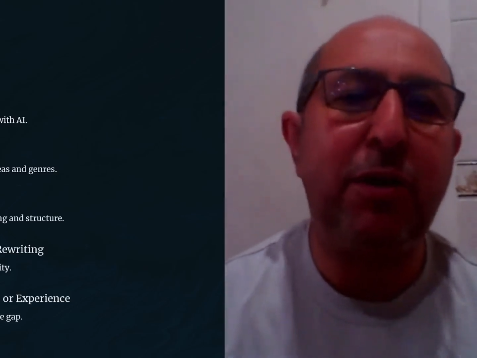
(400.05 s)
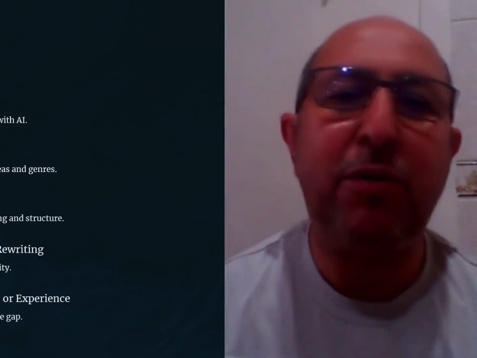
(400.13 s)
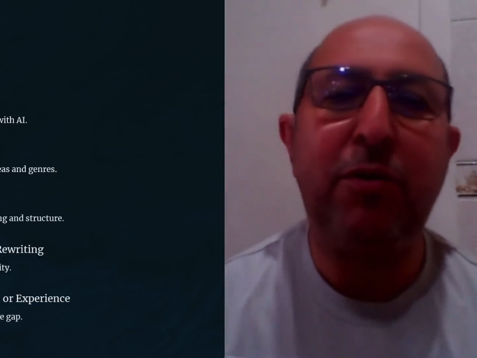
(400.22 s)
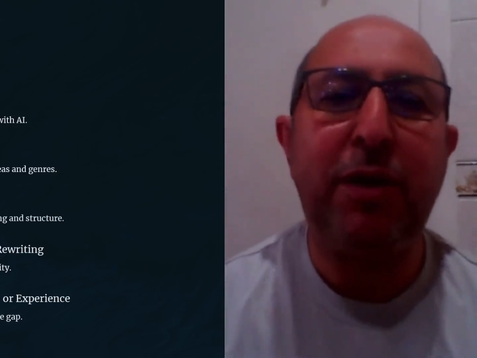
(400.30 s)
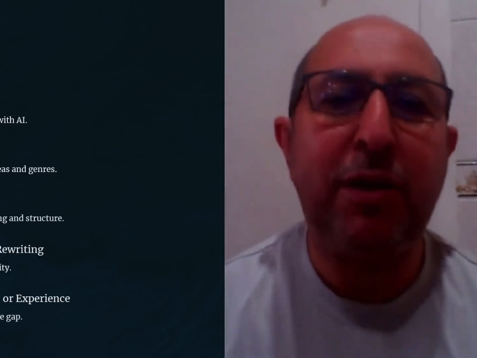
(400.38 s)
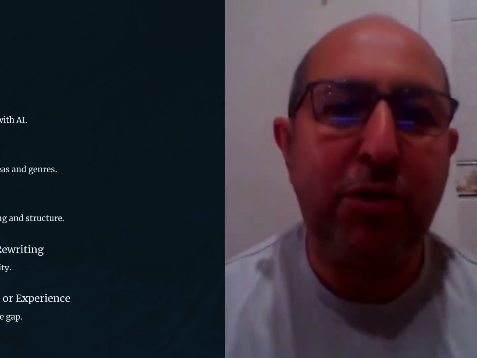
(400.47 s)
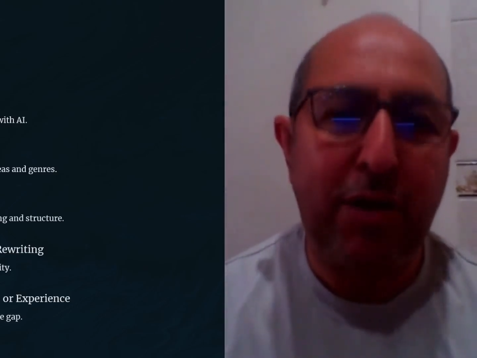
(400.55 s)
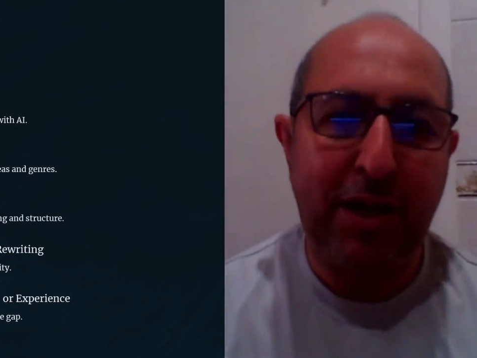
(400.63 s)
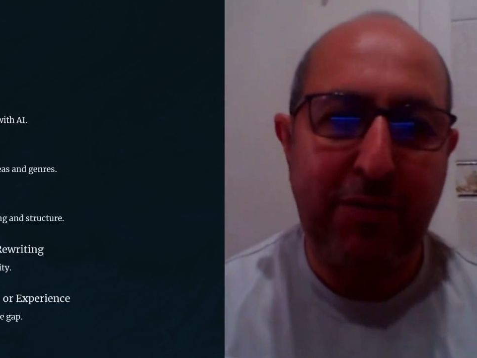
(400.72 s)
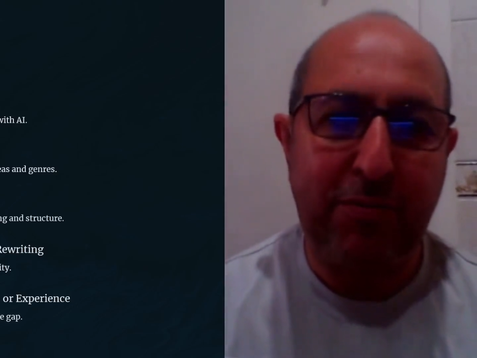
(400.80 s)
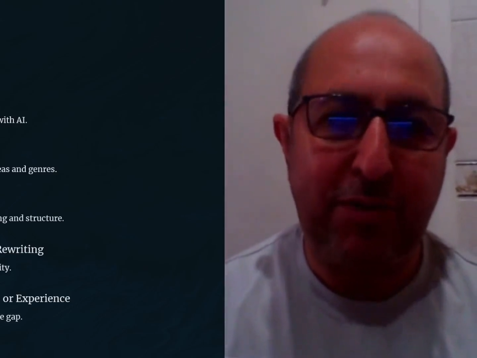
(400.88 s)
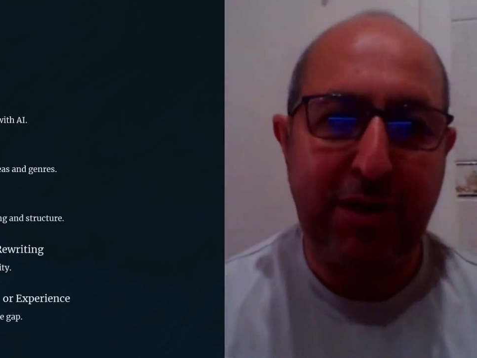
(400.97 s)
you need to
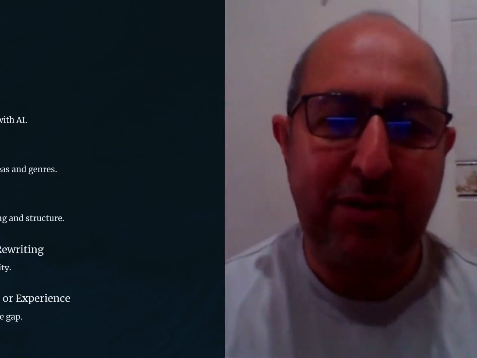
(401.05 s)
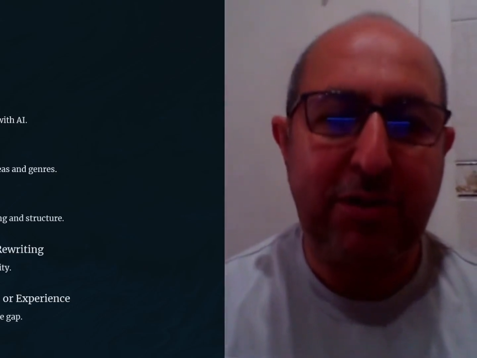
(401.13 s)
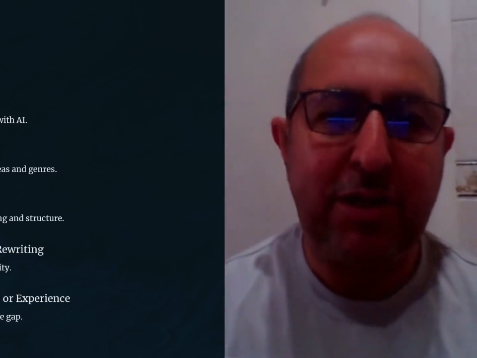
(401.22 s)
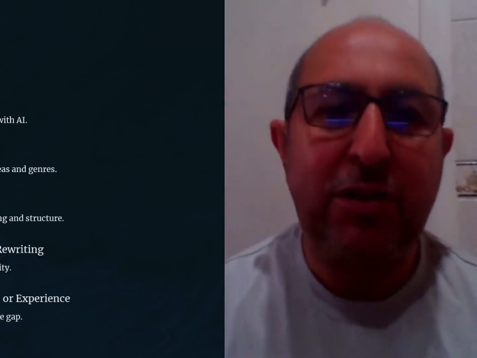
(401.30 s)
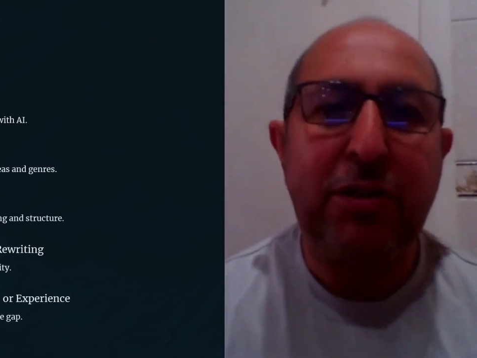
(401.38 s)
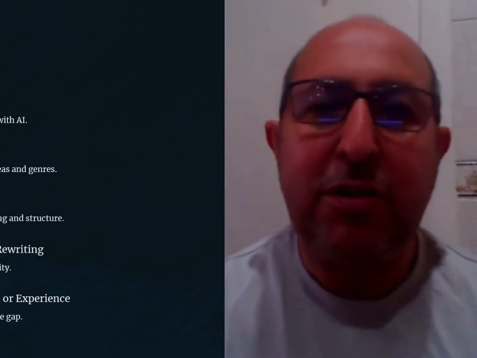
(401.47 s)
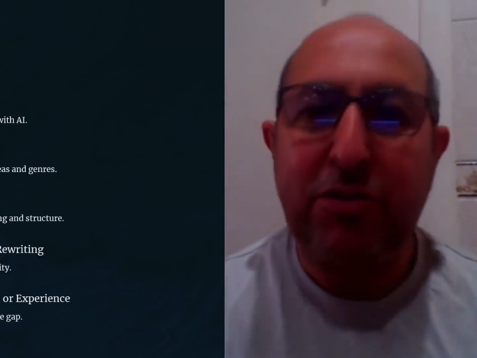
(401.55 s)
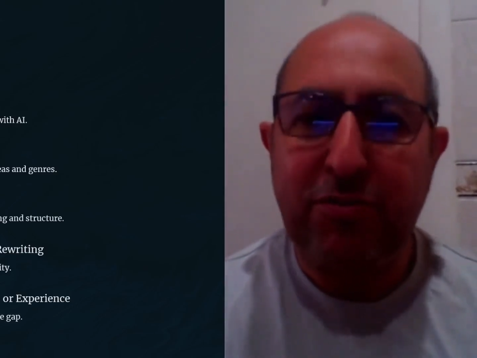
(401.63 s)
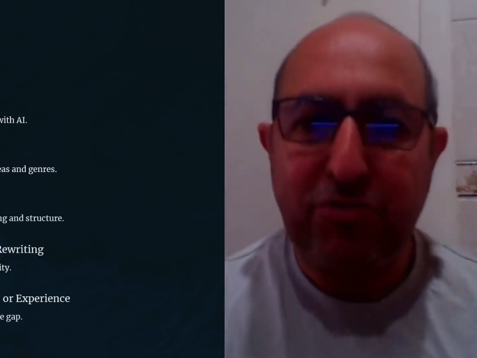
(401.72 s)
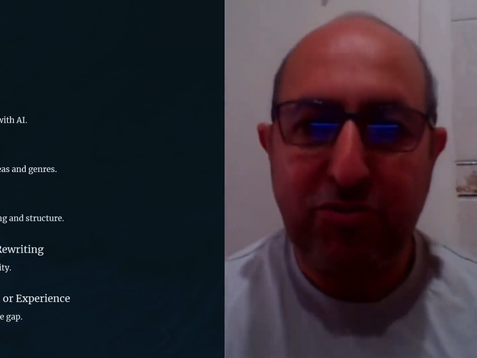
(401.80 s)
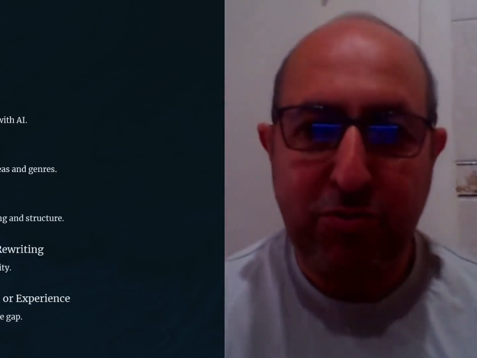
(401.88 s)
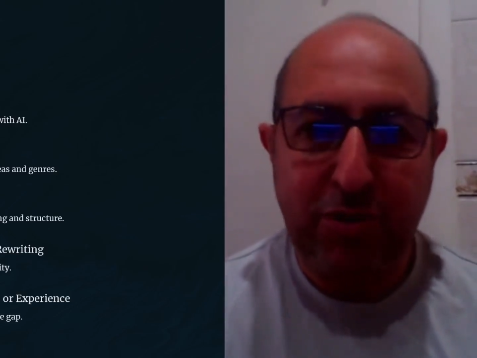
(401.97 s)
have read dozens
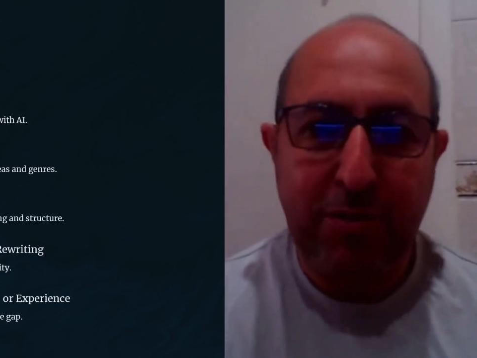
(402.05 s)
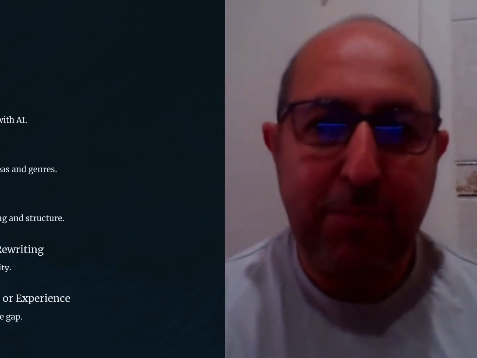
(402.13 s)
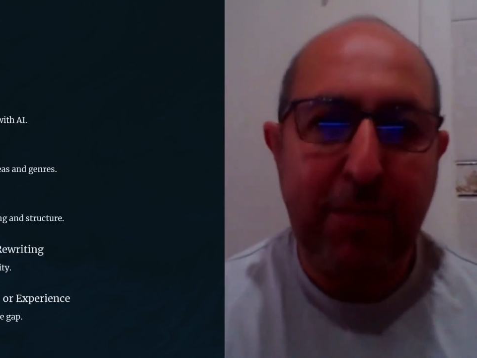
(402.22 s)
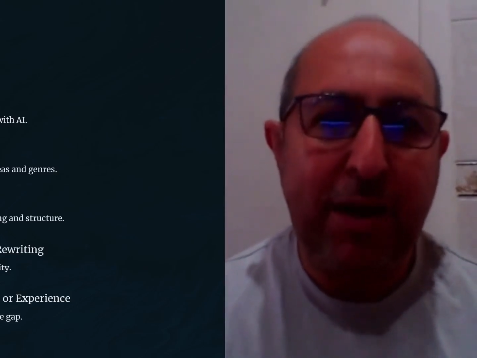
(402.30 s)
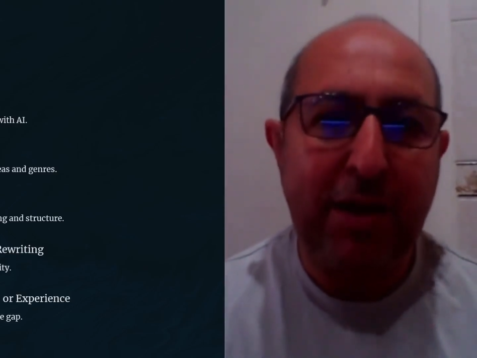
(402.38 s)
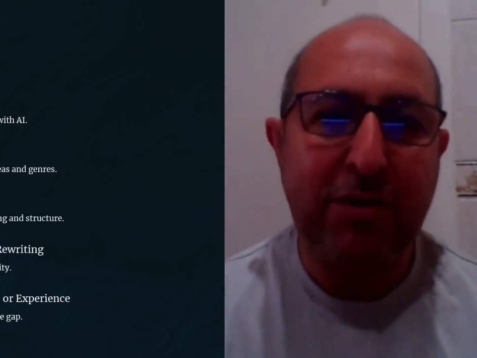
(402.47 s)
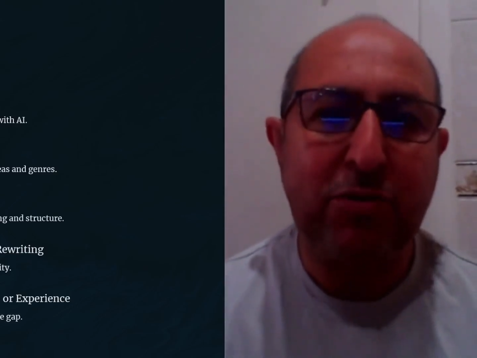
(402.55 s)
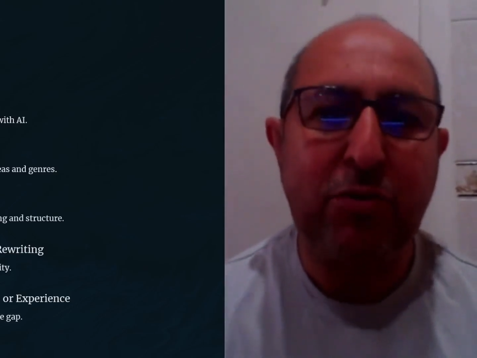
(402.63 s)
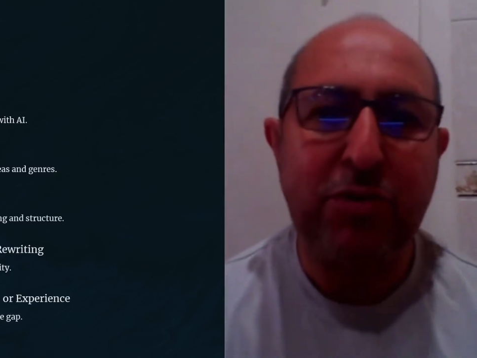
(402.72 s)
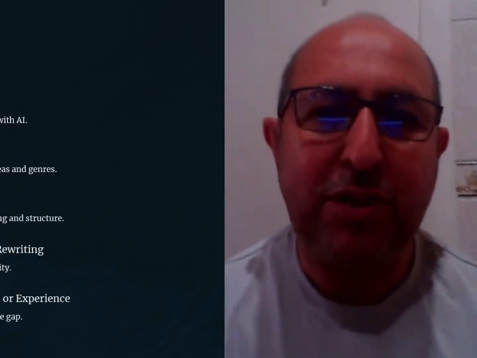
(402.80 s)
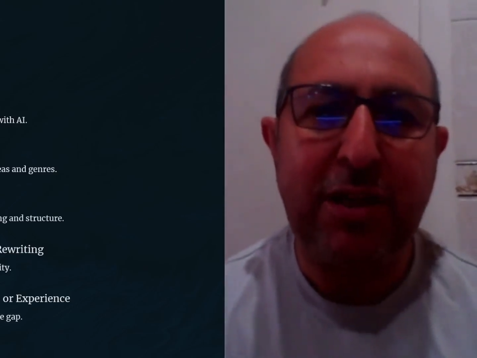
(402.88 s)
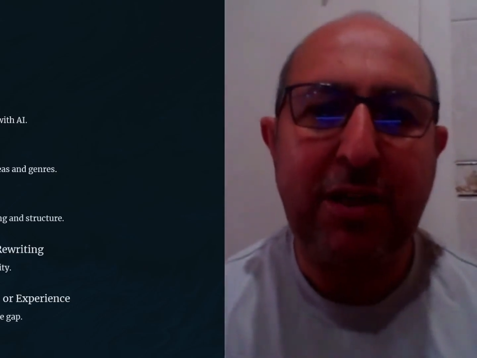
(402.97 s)
of screenplays or
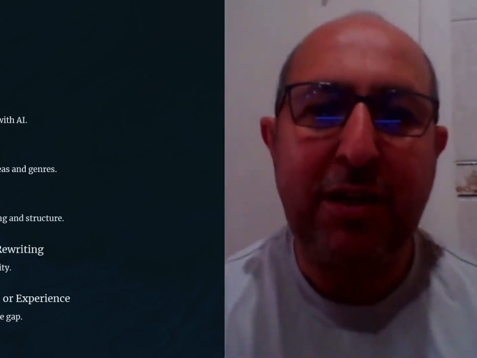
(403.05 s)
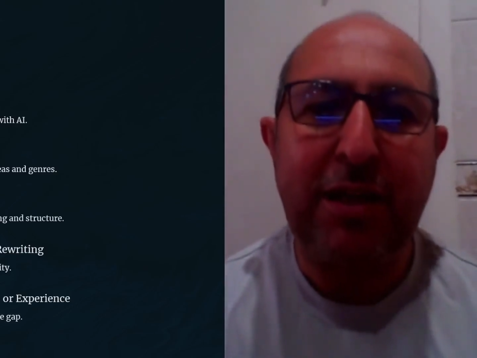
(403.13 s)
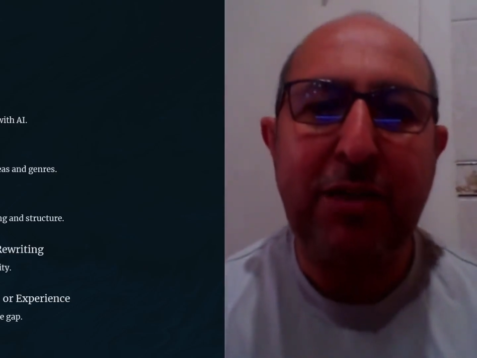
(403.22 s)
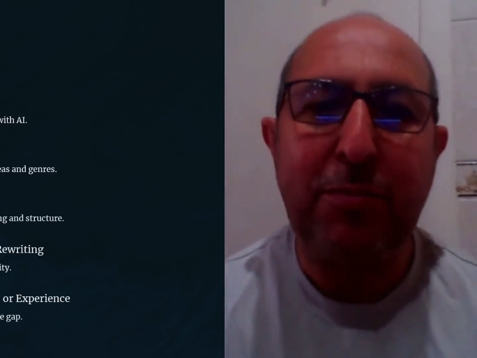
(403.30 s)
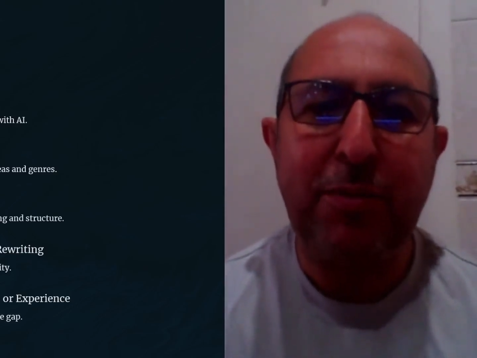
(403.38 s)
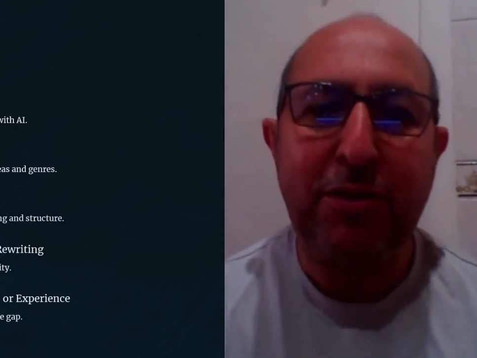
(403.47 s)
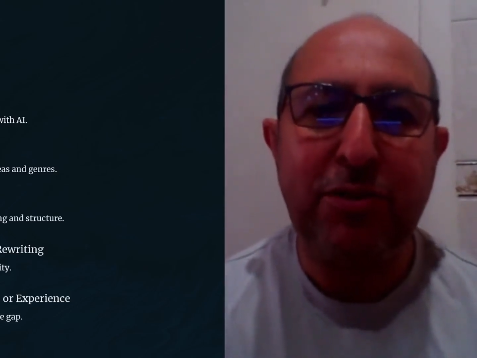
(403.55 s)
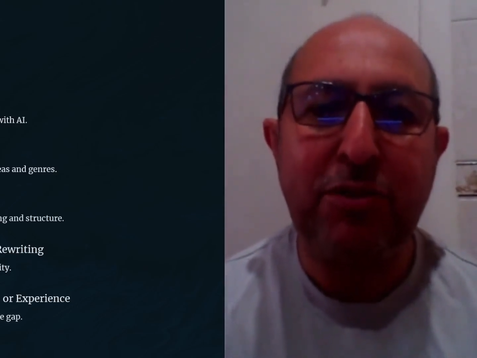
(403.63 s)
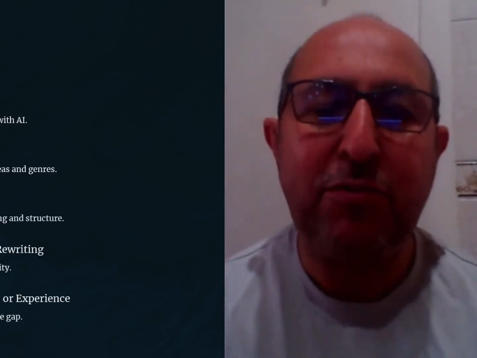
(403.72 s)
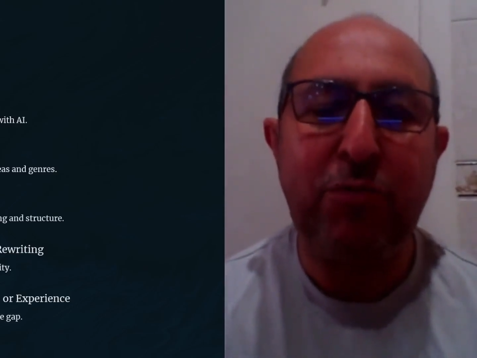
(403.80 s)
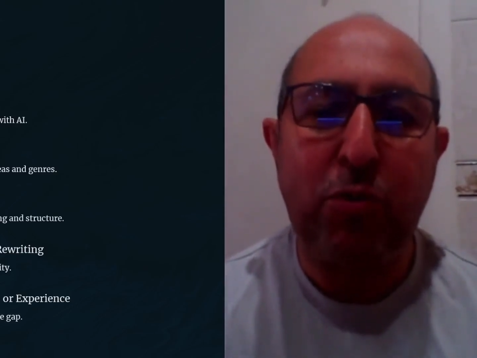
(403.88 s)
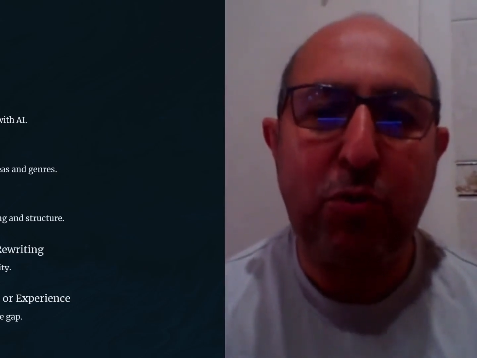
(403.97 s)
taken
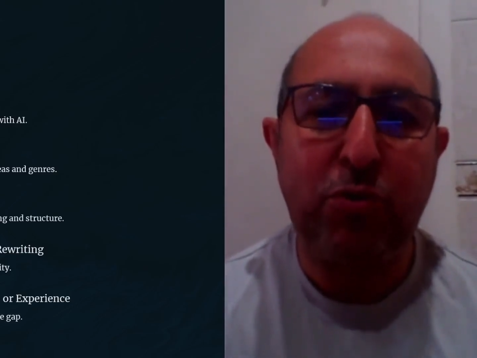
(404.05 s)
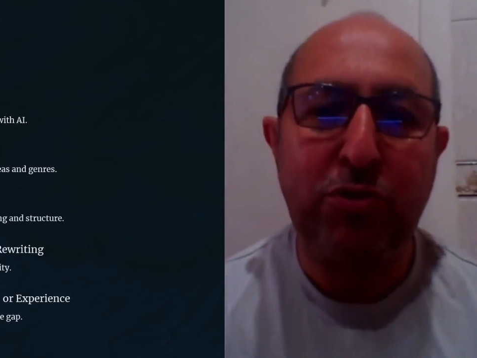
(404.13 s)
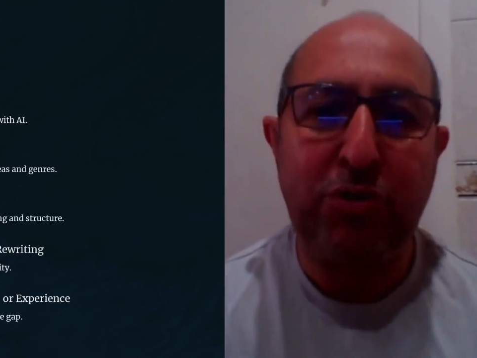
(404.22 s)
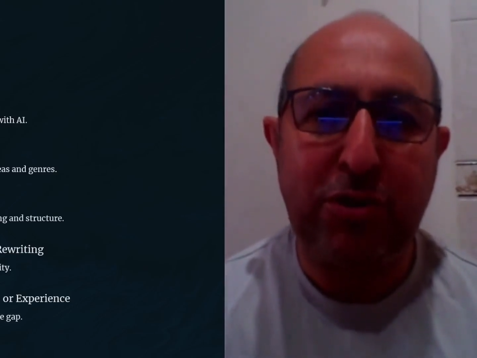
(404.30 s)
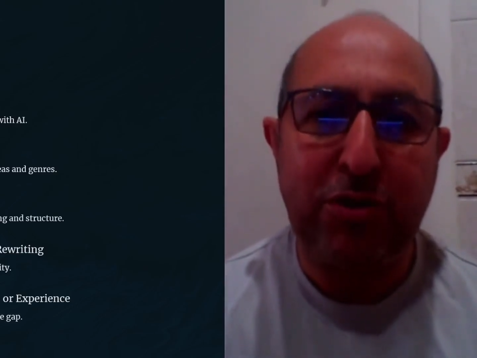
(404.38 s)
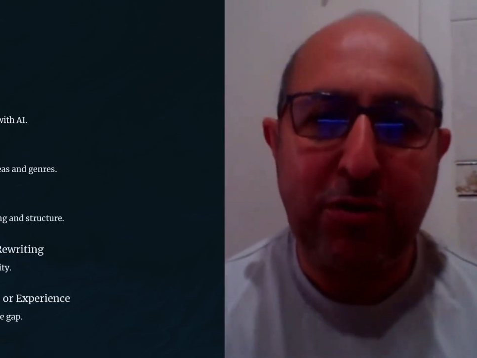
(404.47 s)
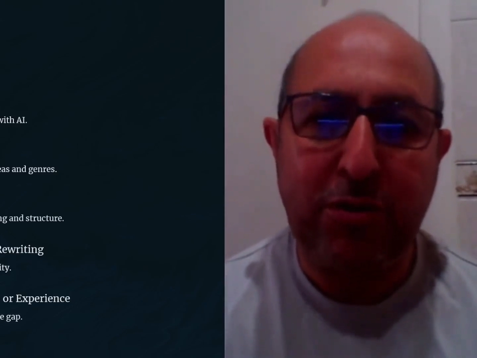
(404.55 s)
expensive courses.